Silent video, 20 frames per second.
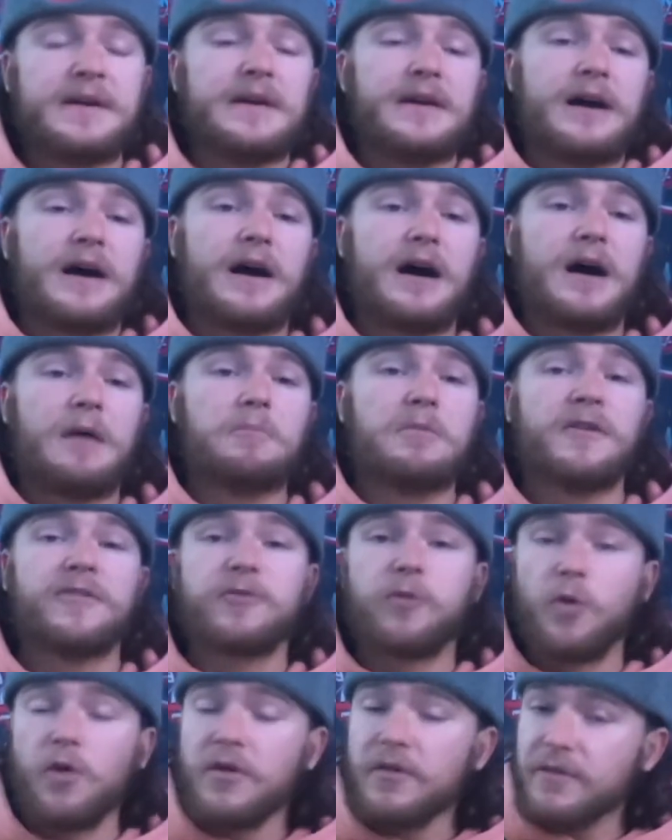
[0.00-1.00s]
Um,
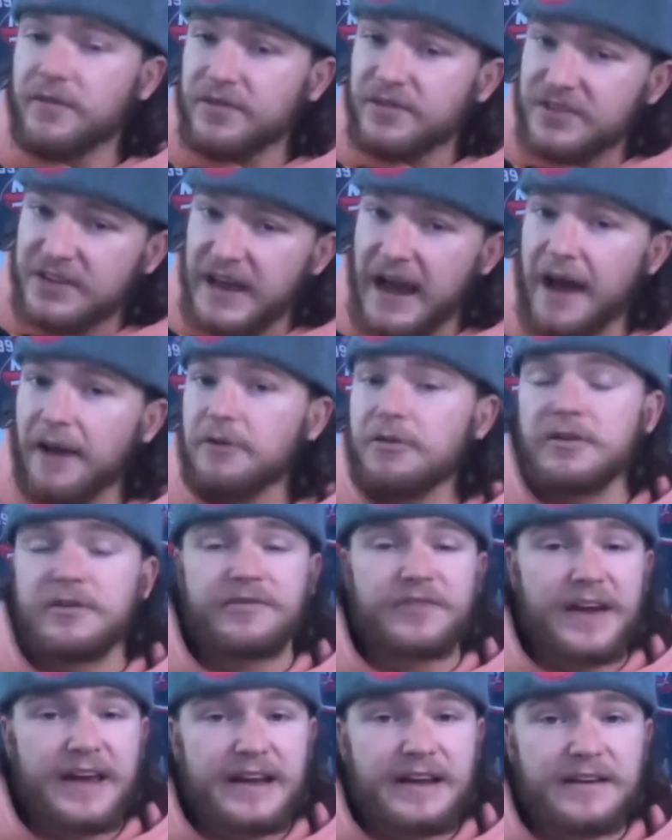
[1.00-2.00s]
before Seattle and
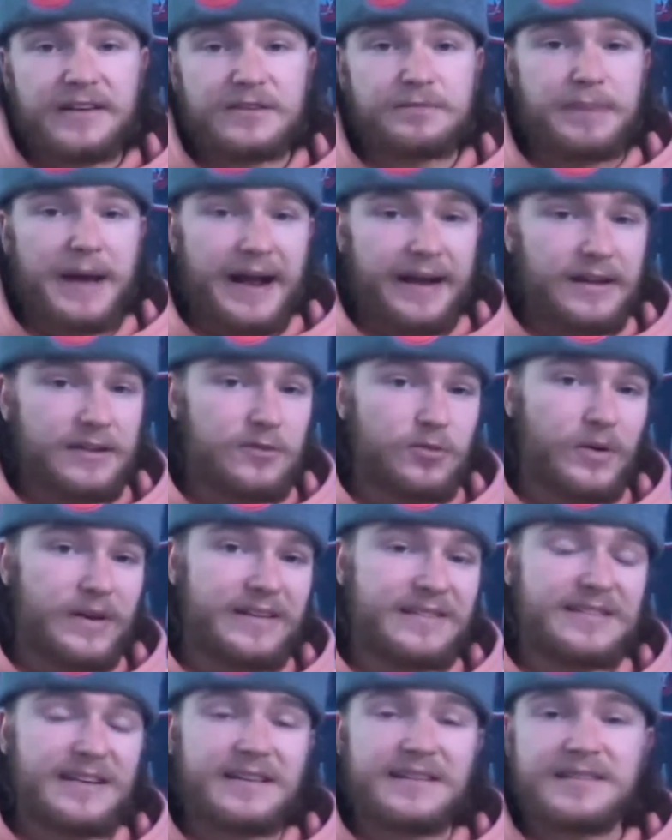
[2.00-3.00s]
Vegas back in
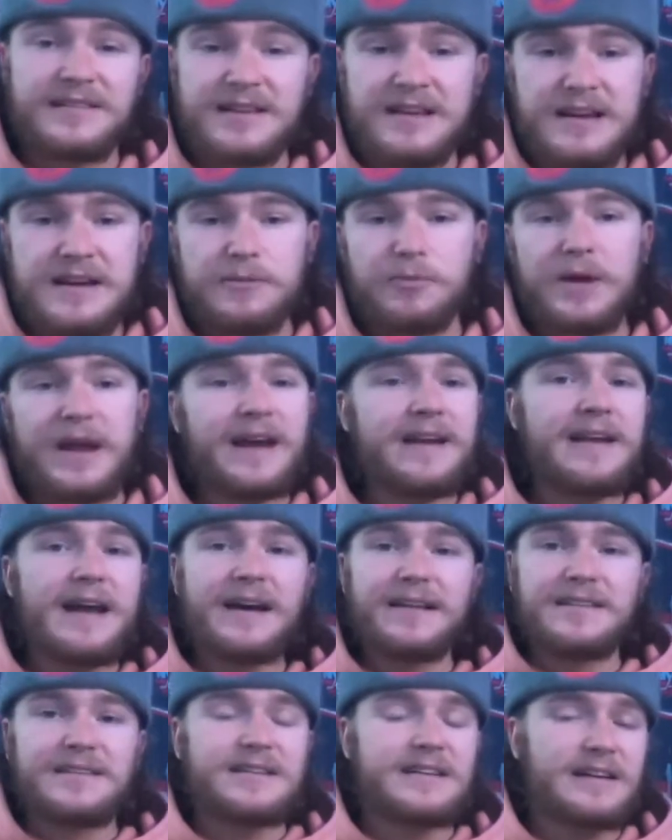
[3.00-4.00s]
2016, we had
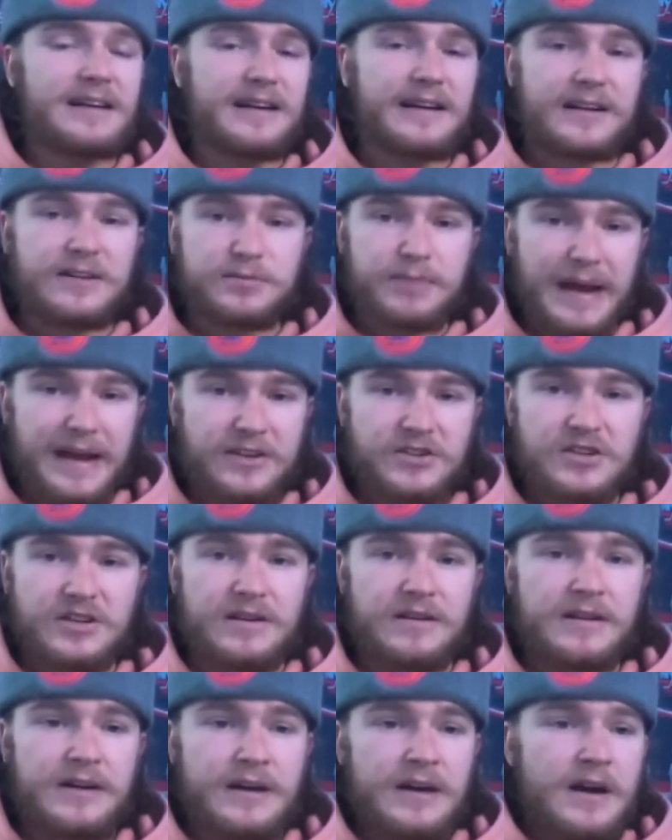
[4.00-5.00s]
not seen an
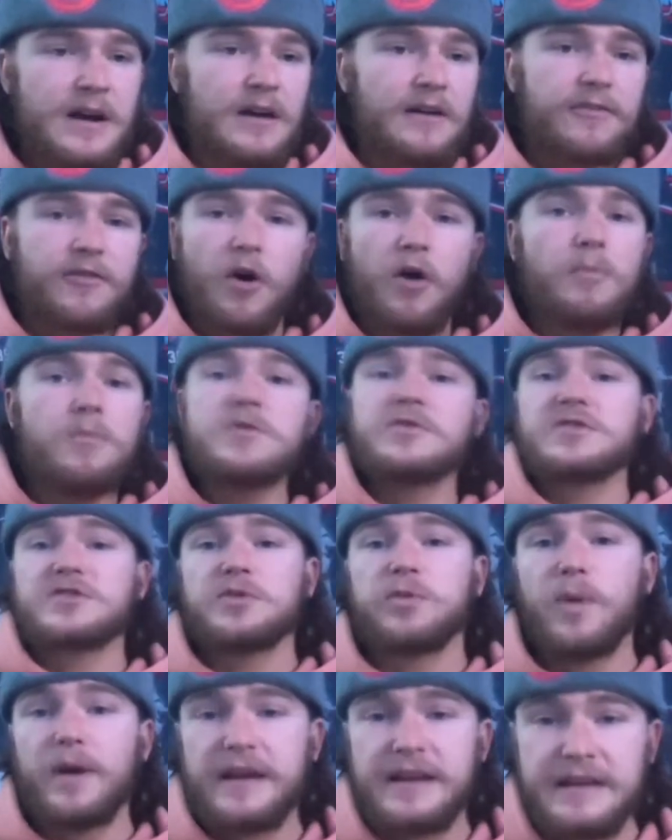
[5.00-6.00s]
expansion for almost
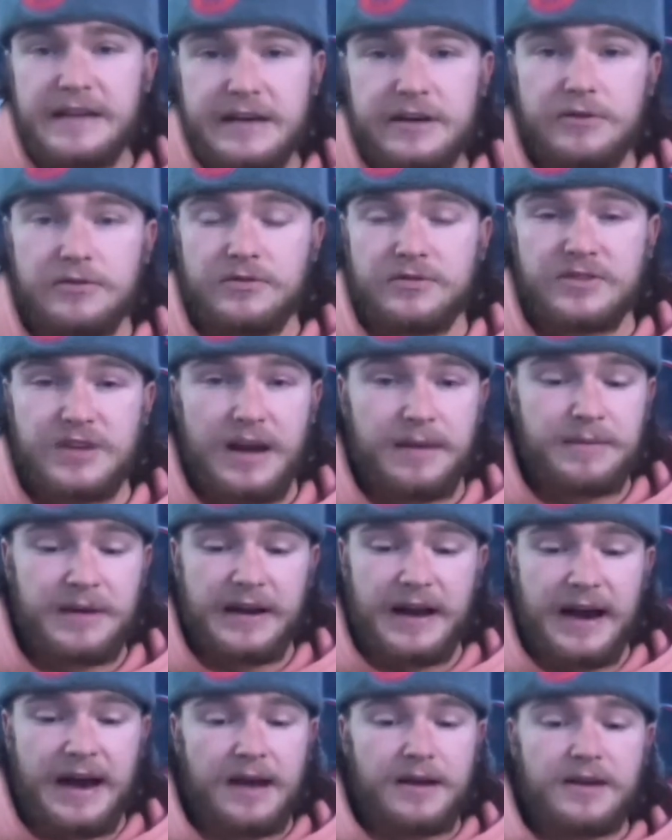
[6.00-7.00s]
20 years. I mean,
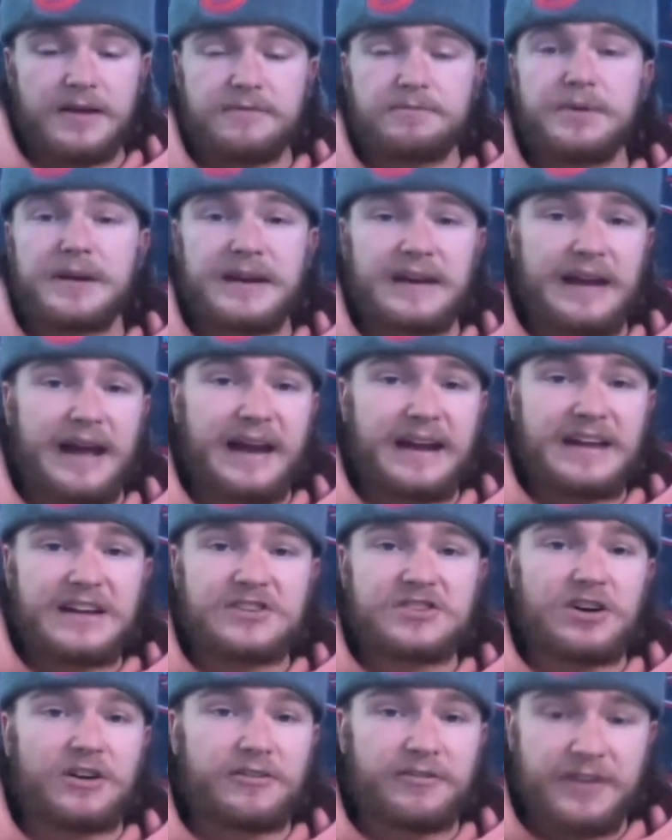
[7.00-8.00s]
I have been an
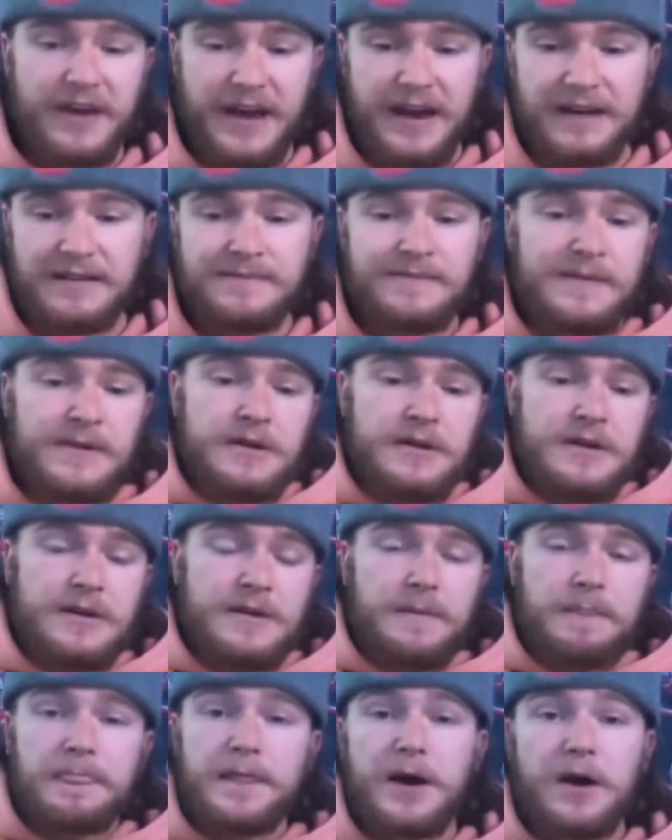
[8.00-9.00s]
NHL fan
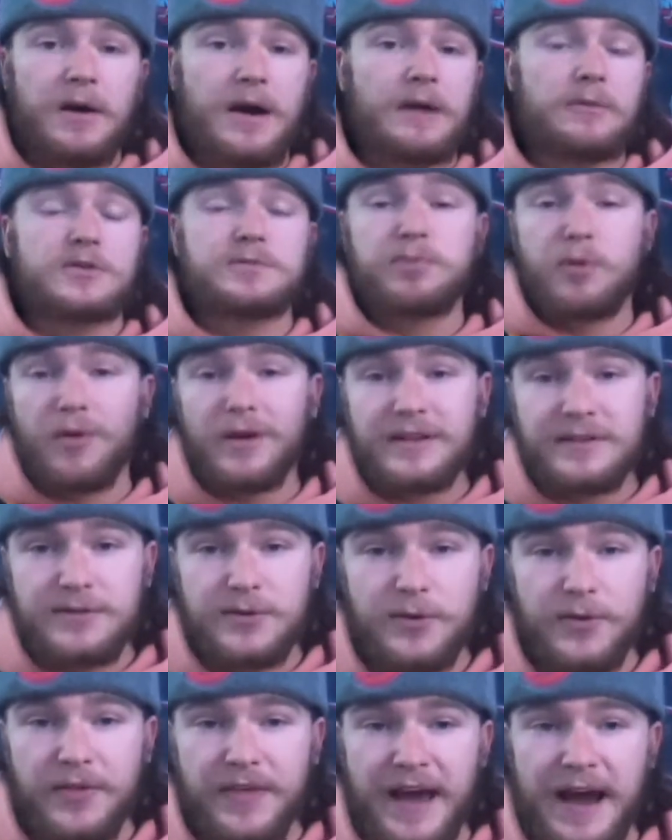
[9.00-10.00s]
you know, I was born in
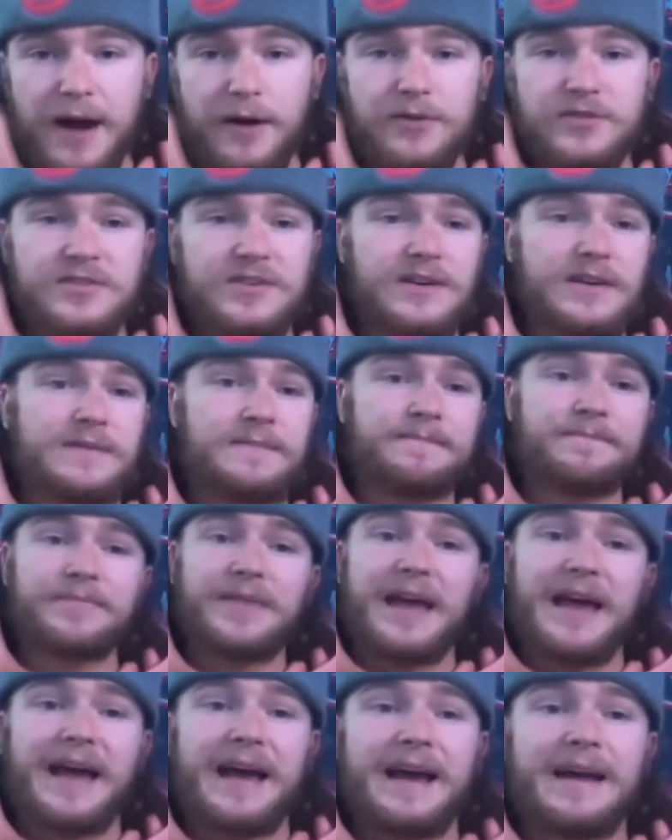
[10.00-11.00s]
2000
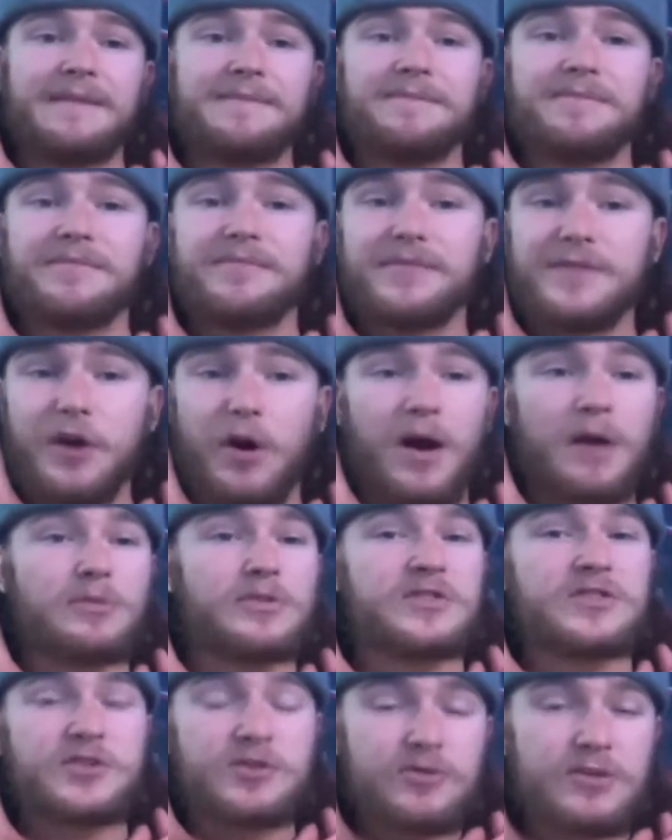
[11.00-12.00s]
and, you know, I
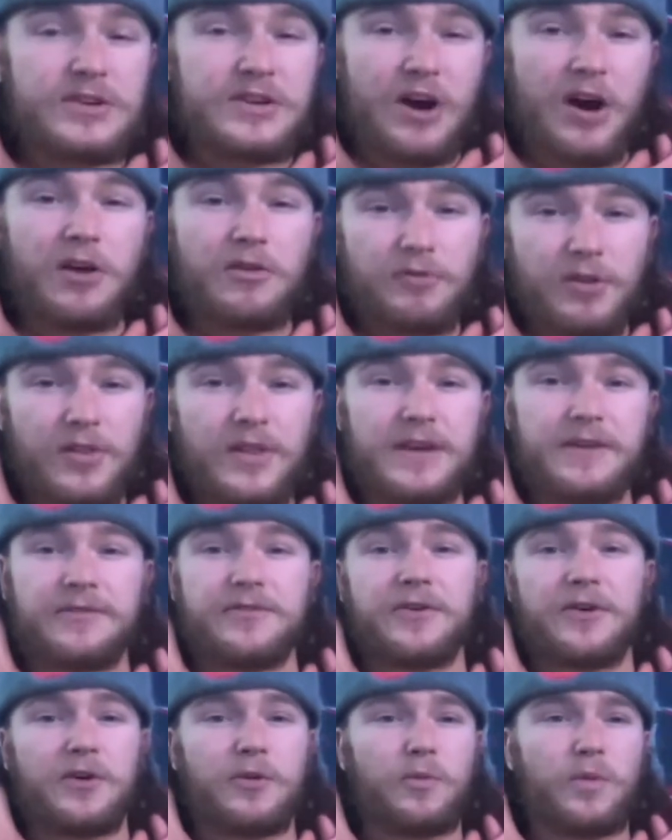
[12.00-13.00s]
was too young really
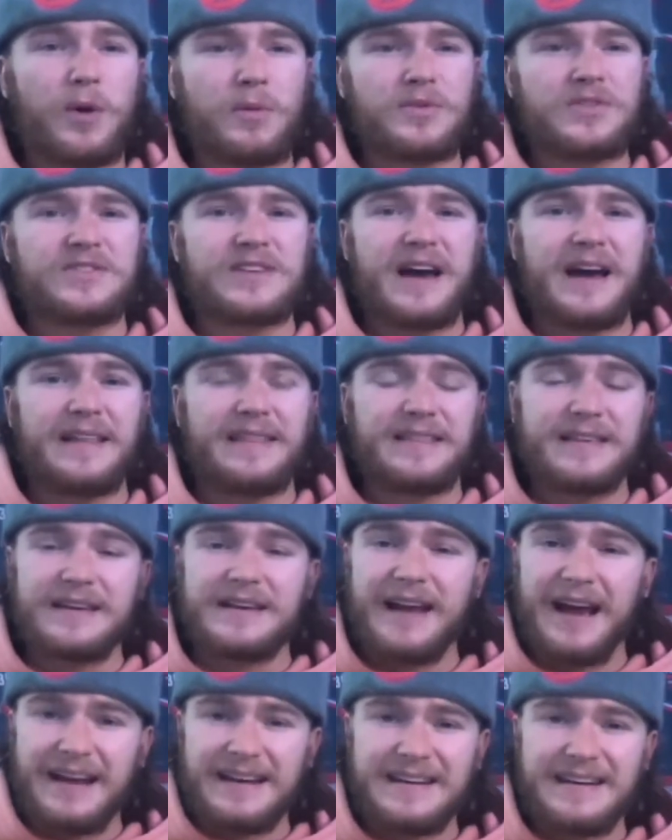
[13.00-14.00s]
for what was that, the
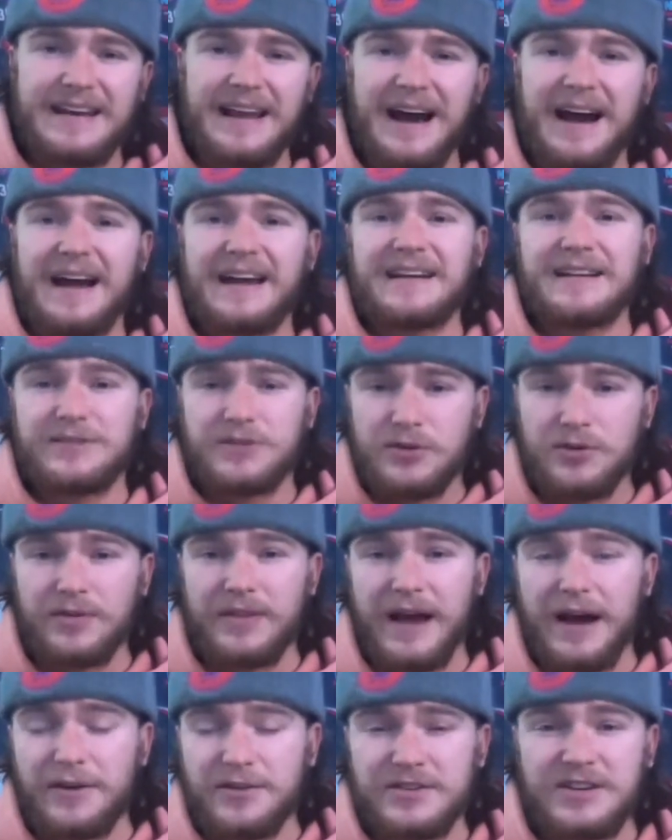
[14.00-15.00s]
99 and
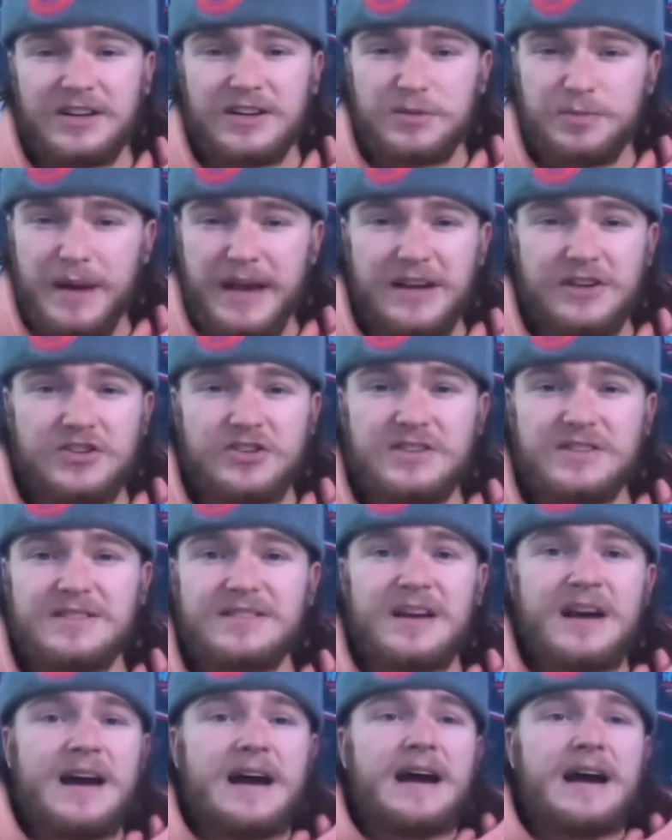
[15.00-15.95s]
2000 expansions.